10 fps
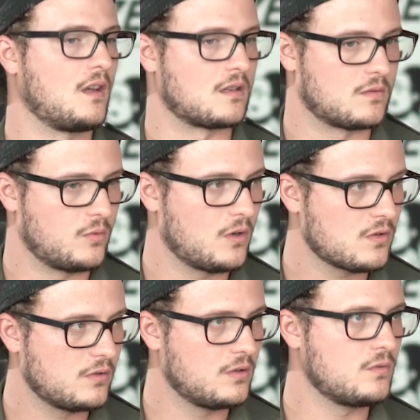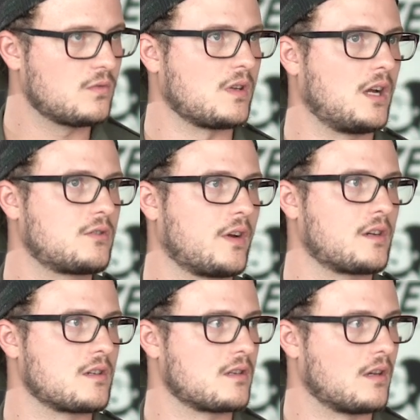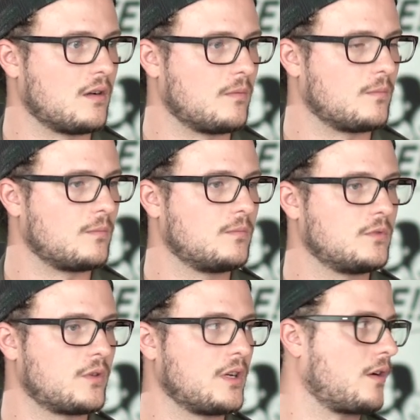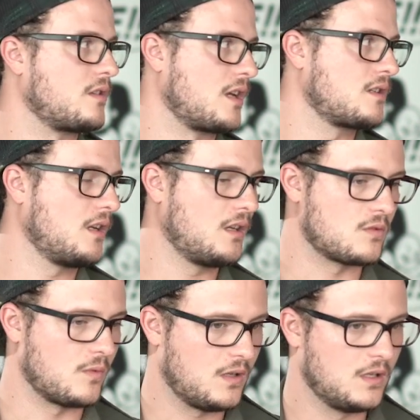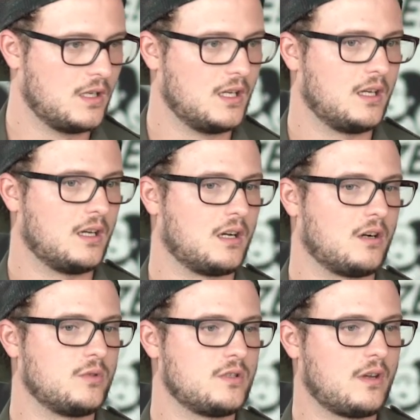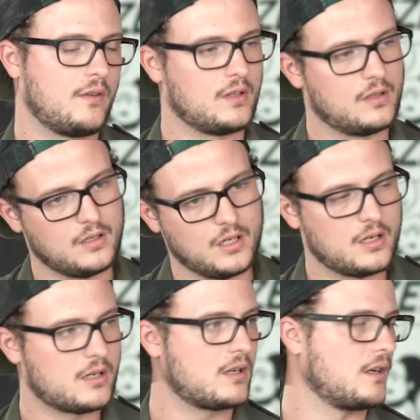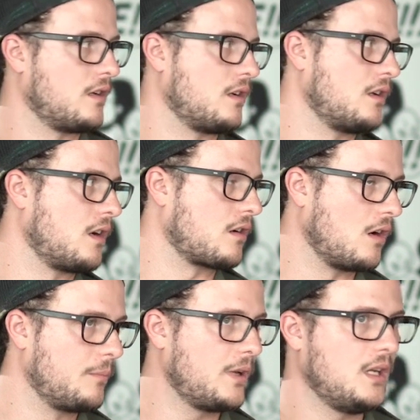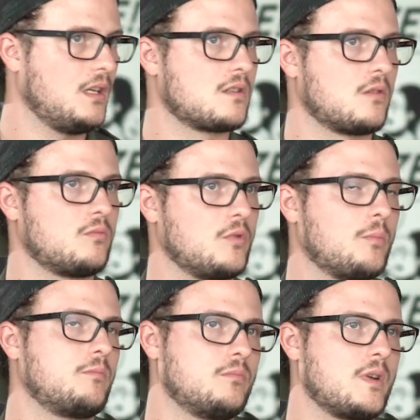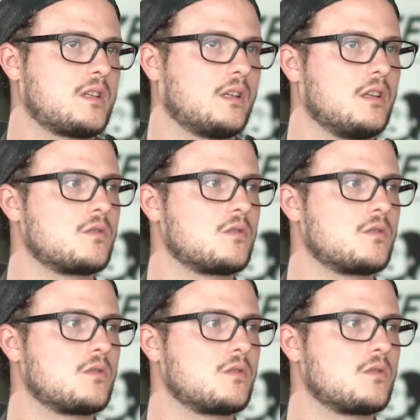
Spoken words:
Yes, we also use eye trackers during our testing as well. We do have it here in our company, so we're basically